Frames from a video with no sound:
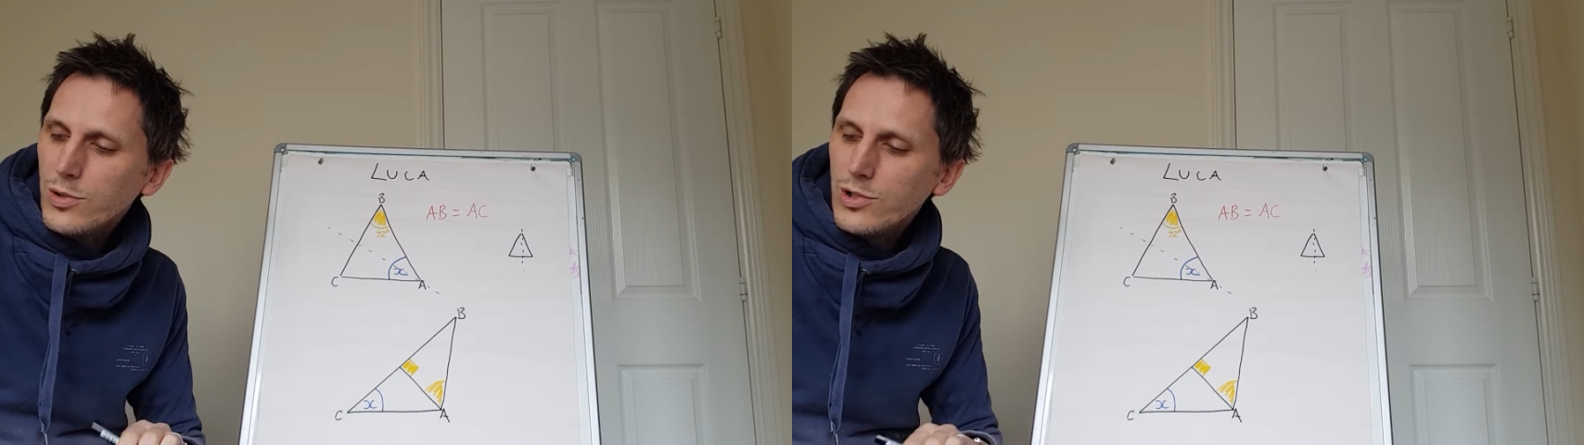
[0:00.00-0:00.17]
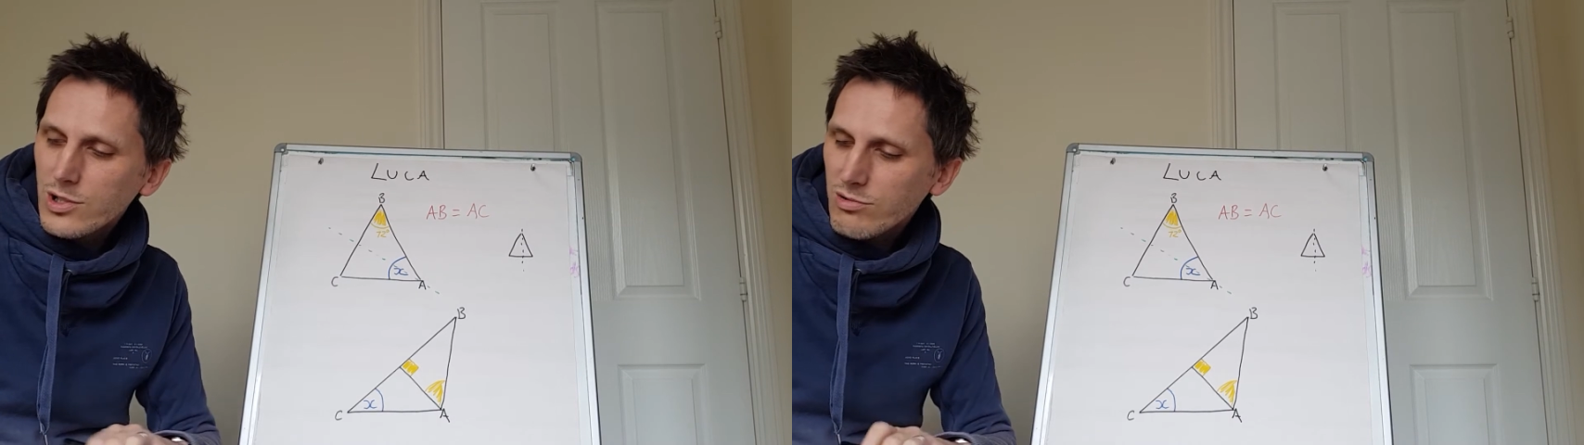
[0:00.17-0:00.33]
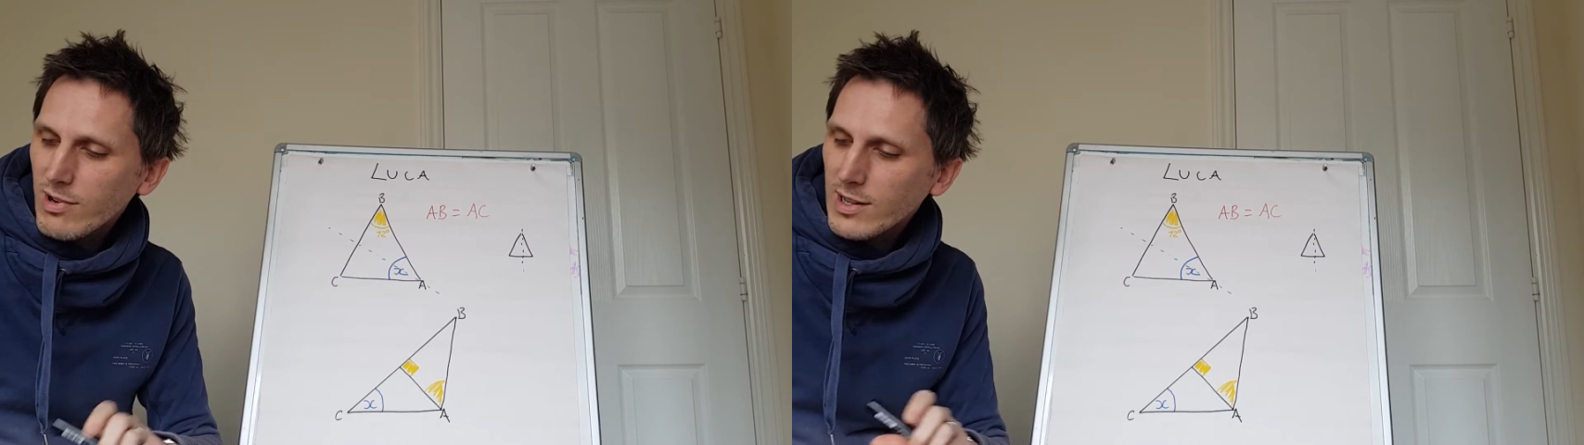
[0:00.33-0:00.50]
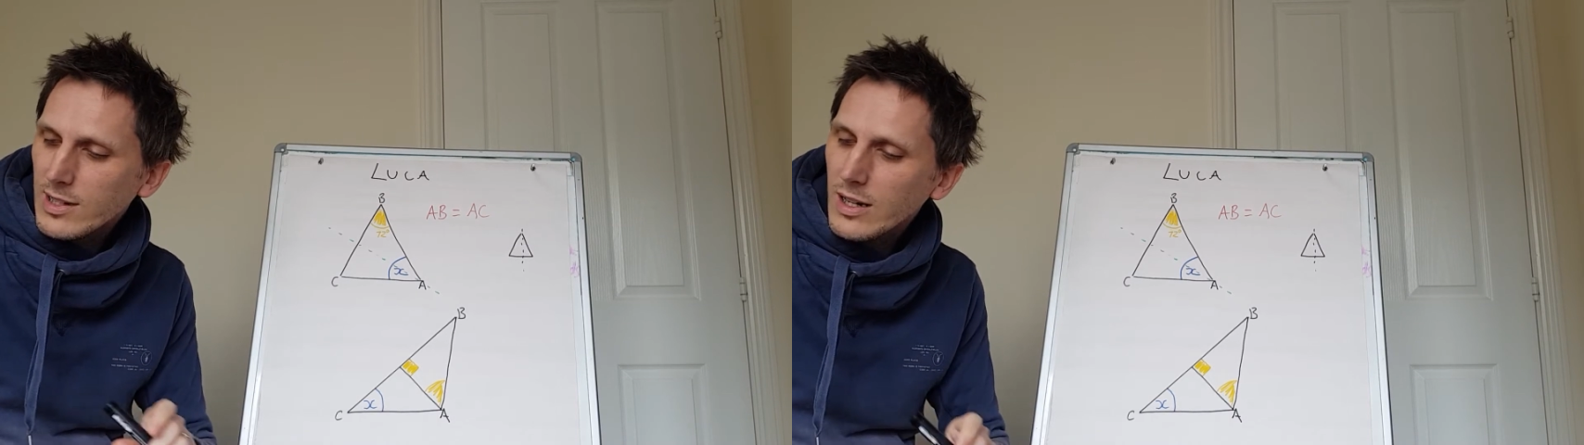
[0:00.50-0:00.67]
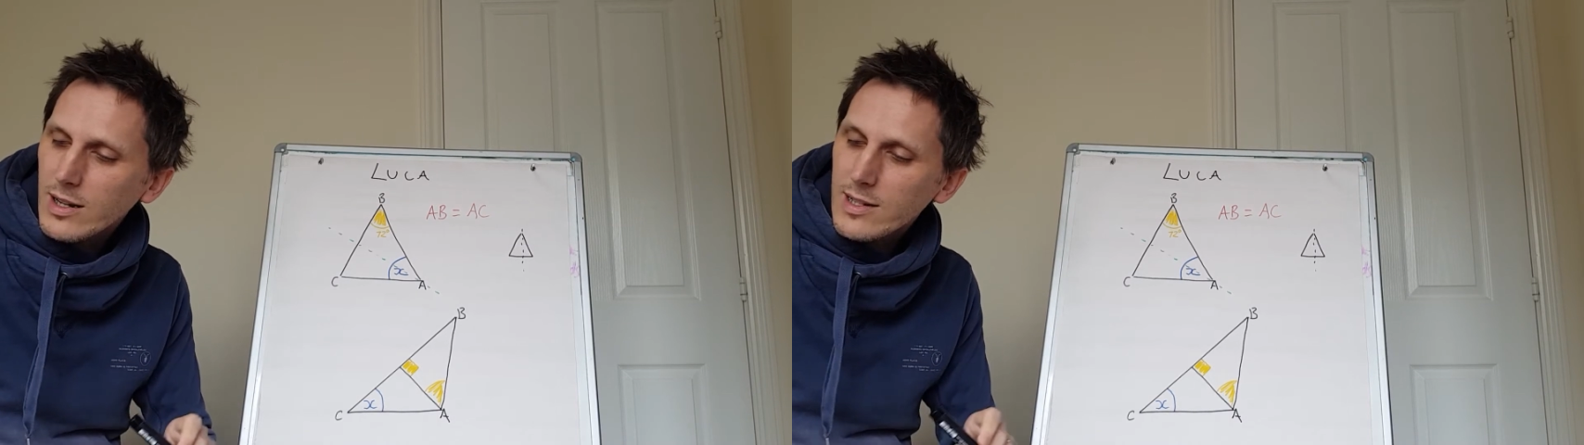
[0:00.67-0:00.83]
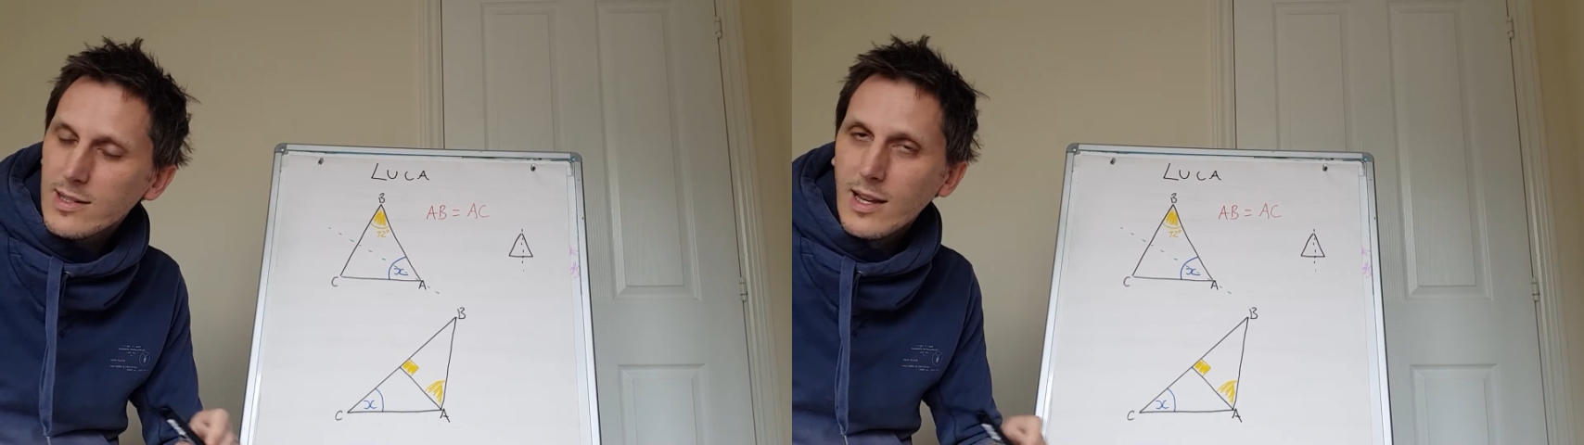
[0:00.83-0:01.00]
you just
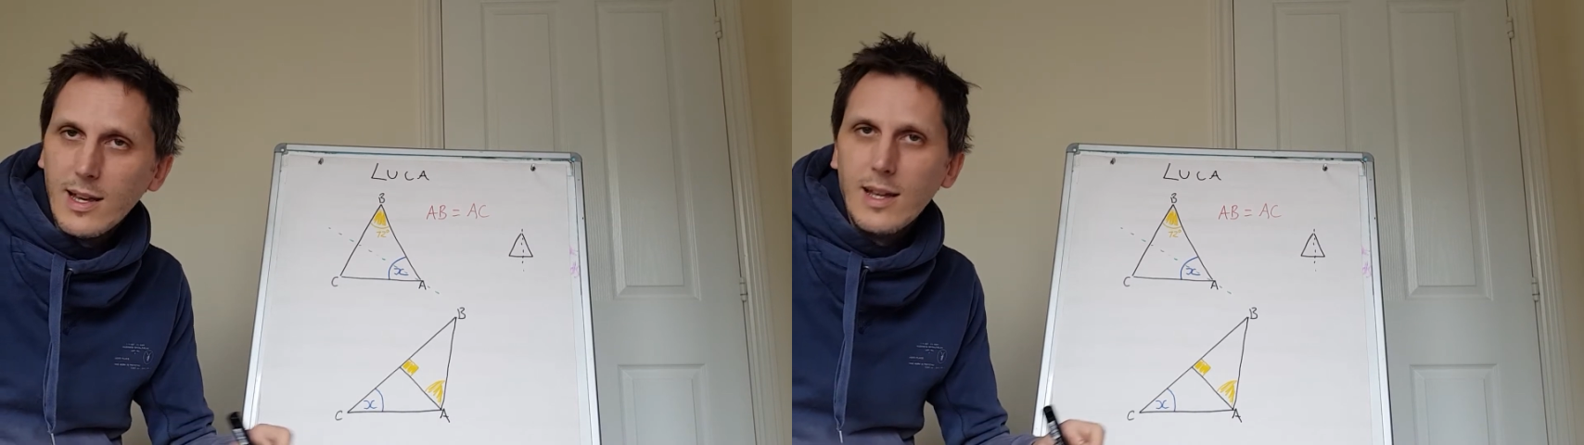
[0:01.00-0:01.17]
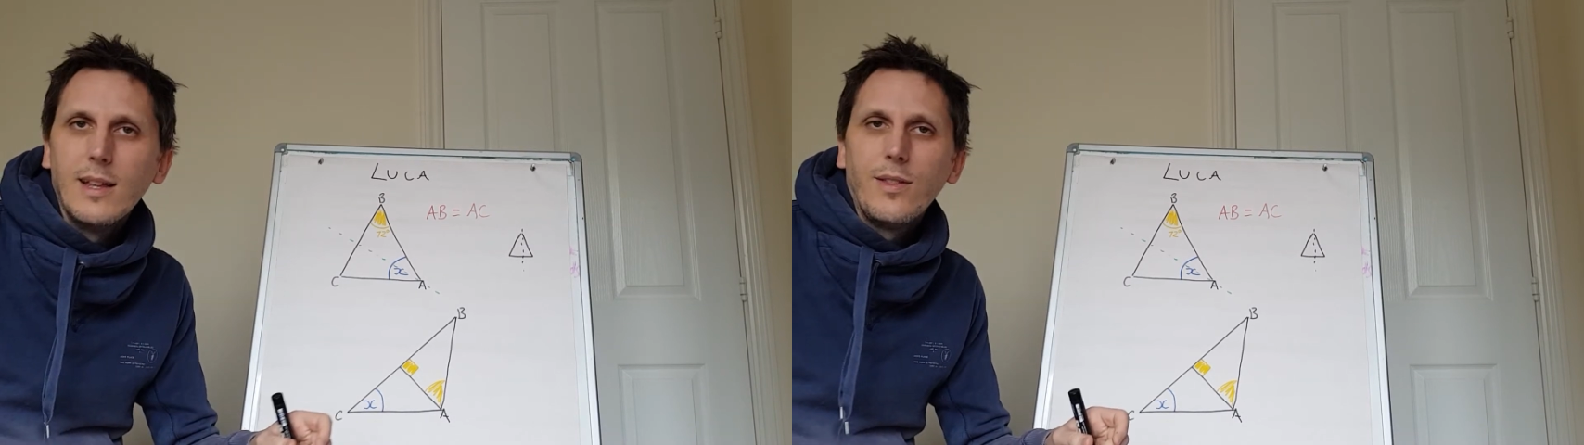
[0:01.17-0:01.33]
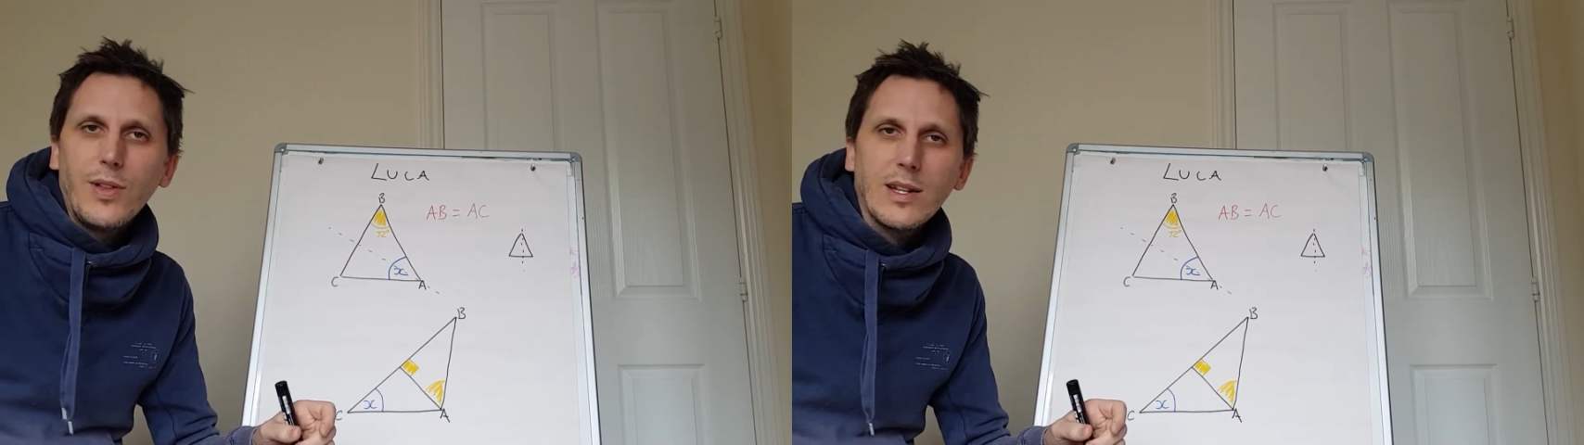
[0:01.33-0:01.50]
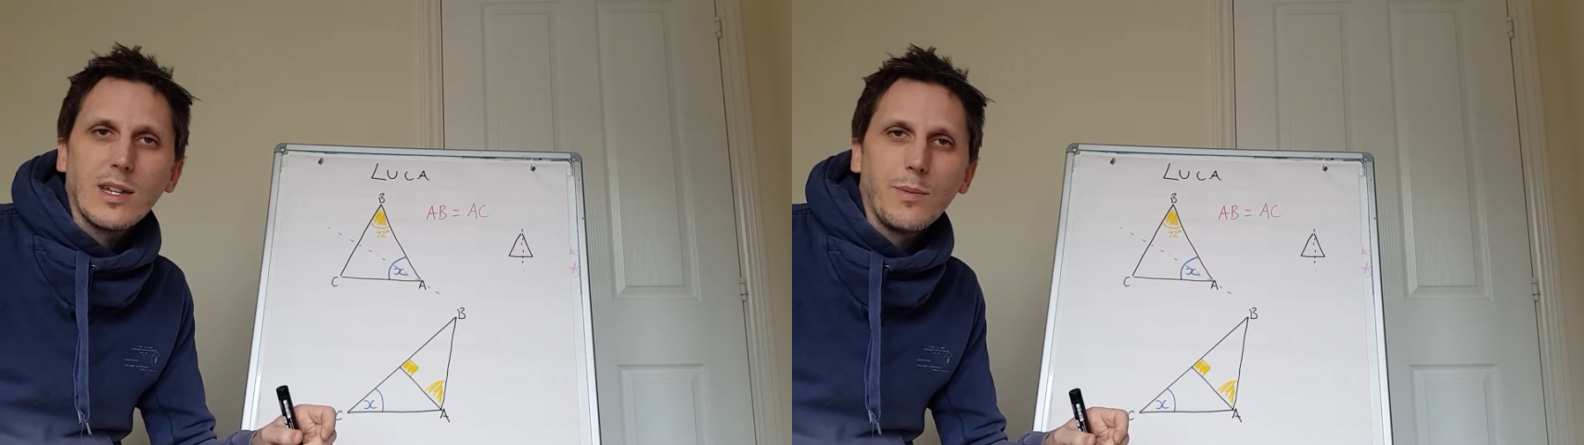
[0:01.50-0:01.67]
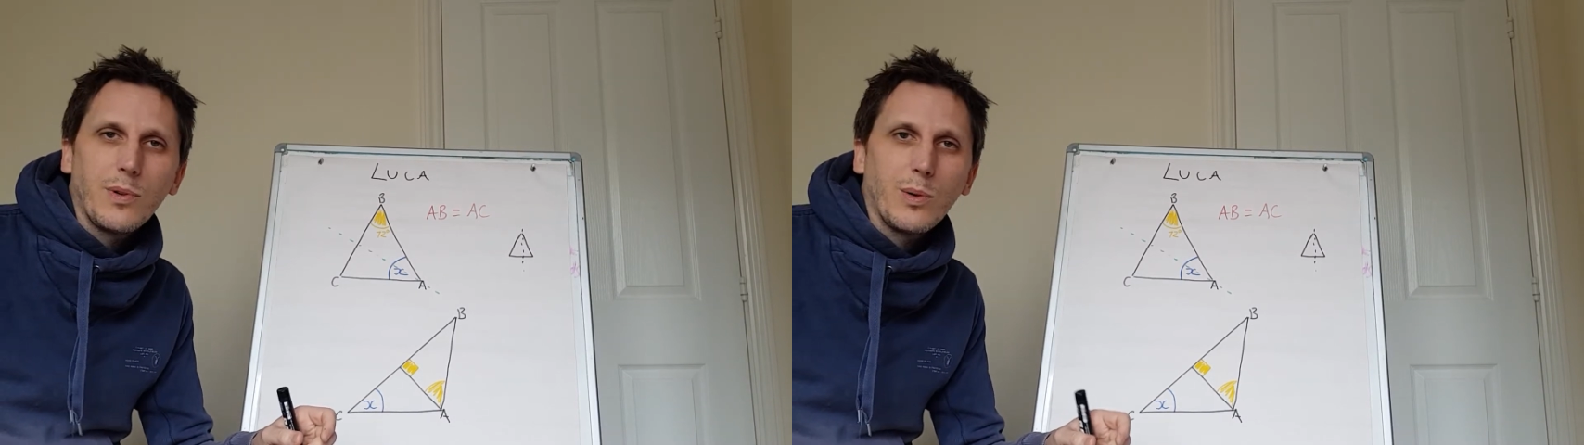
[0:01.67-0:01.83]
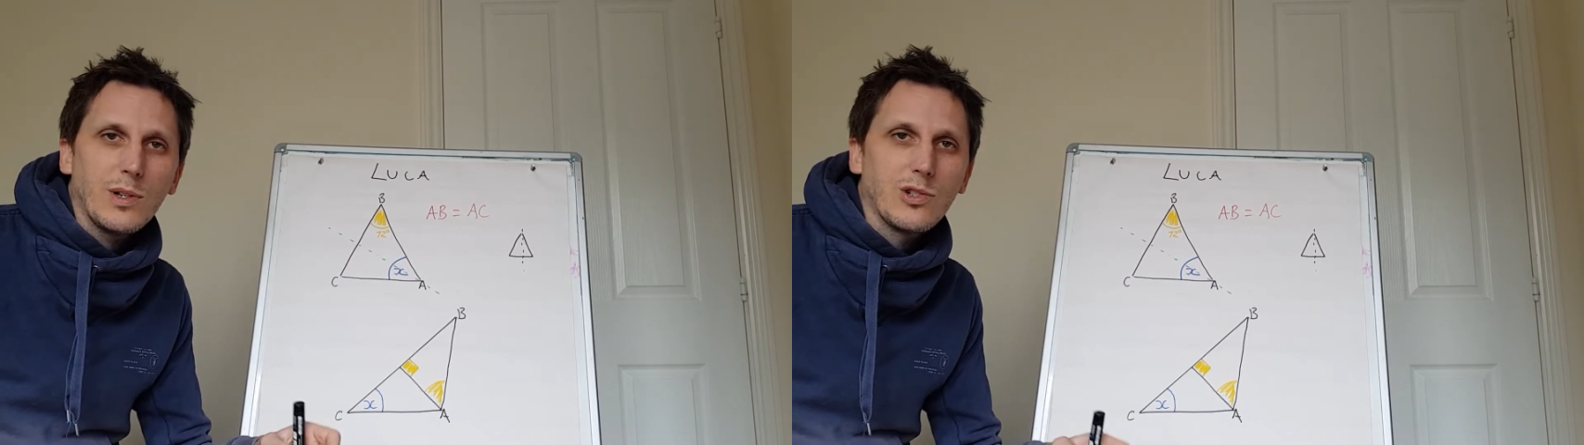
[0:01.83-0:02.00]
recognise that type
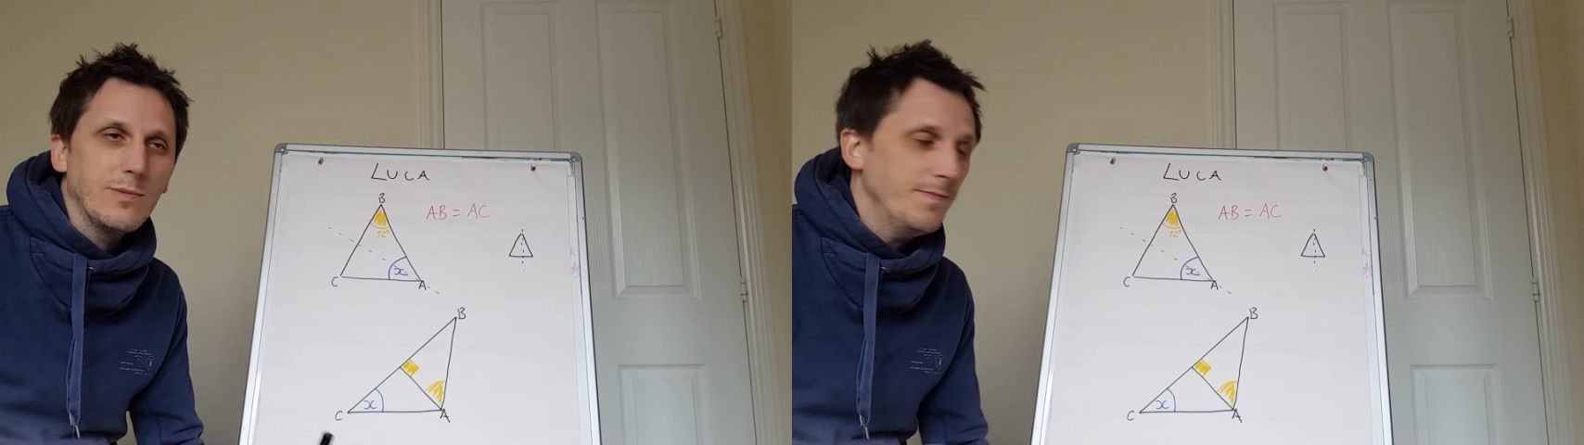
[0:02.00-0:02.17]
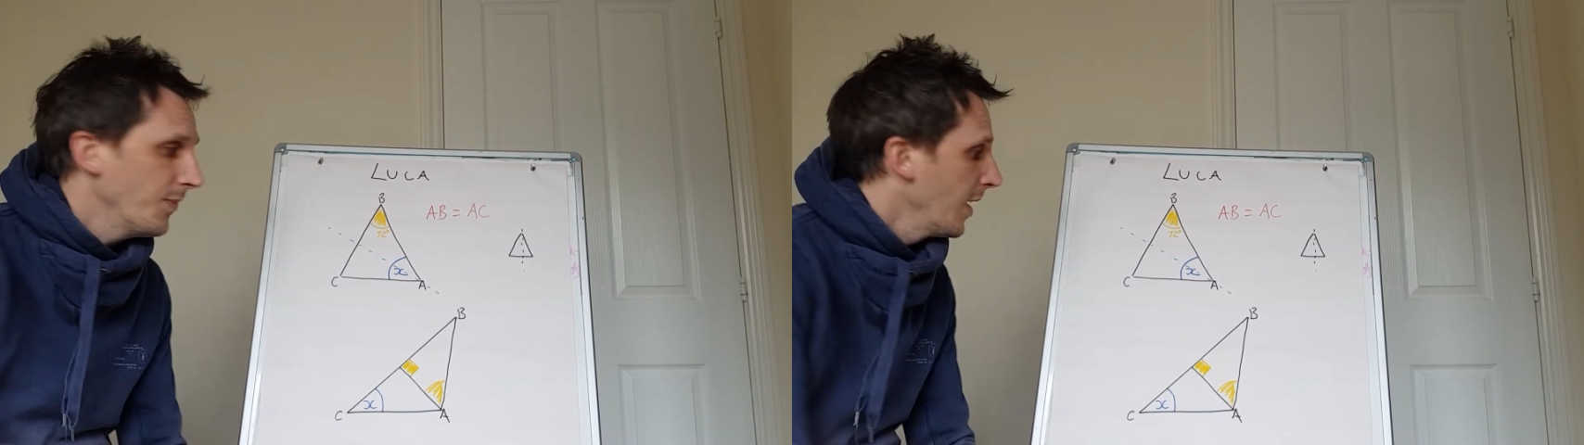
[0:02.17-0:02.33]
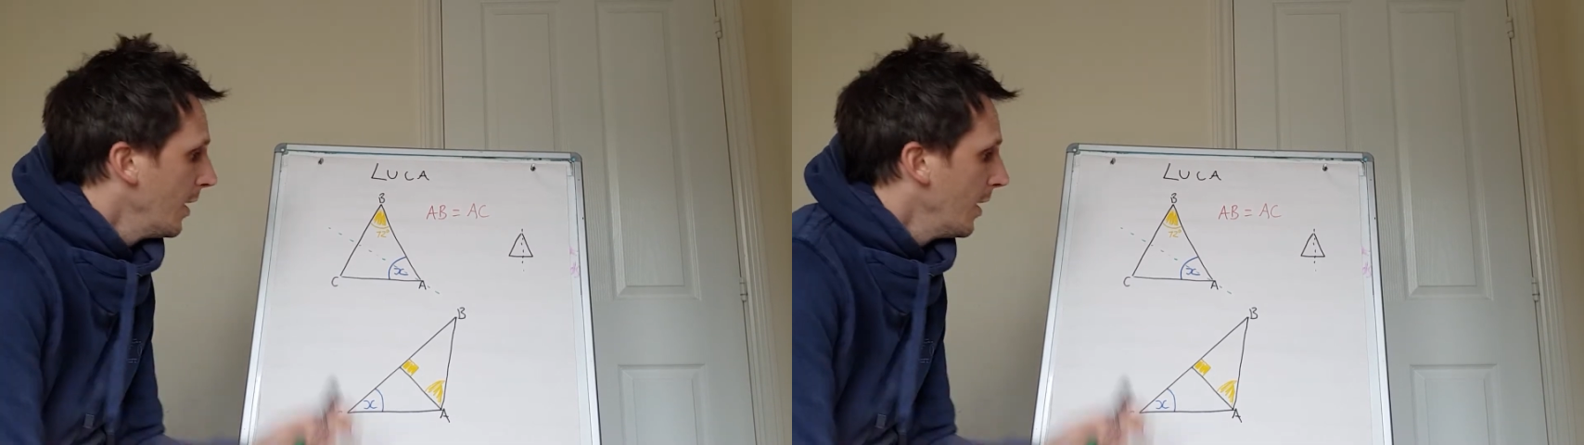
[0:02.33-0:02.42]
of question.